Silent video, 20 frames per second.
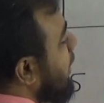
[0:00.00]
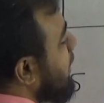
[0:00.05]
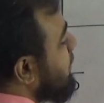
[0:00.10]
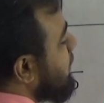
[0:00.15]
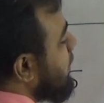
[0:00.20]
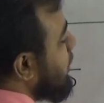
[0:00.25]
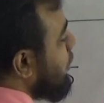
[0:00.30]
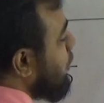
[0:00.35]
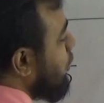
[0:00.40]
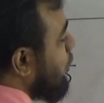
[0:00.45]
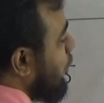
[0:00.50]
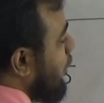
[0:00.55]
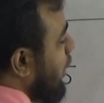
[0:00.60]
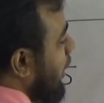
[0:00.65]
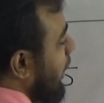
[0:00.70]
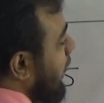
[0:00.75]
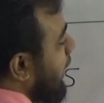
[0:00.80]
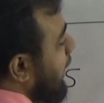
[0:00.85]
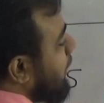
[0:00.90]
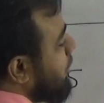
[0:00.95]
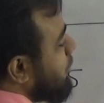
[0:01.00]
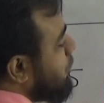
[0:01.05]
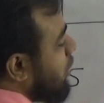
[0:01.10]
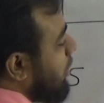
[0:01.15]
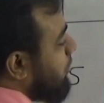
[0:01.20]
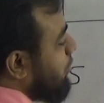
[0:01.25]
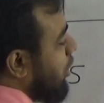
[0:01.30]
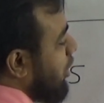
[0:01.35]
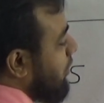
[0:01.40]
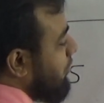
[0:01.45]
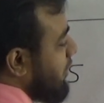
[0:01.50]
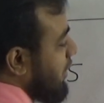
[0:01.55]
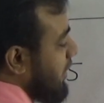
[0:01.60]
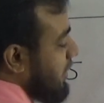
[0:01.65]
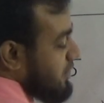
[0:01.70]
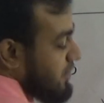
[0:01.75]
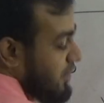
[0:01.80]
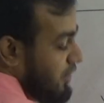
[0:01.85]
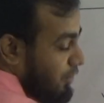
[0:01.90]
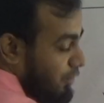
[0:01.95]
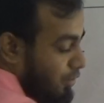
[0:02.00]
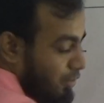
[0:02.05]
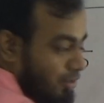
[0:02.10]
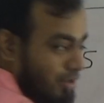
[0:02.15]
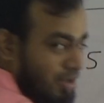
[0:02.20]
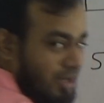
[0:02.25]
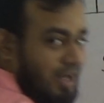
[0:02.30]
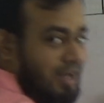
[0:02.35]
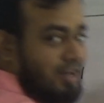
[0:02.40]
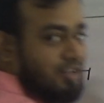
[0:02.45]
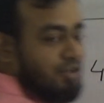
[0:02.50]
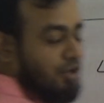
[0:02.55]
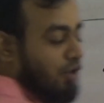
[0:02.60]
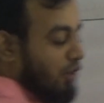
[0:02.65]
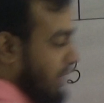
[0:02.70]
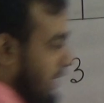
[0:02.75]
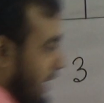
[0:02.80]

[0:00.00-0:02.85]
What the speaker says: a 0 at top of a 0. It's called